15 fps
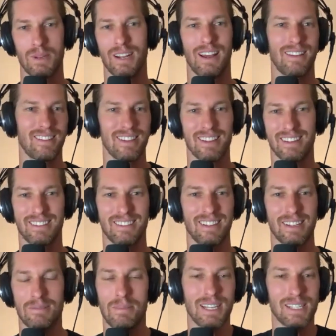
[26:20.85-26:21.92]
And I think
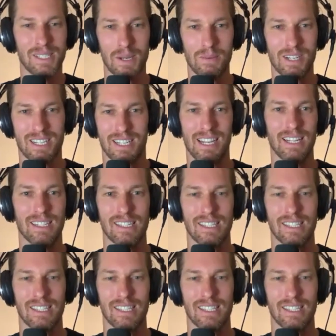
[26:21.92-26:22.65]
it makes so much sense.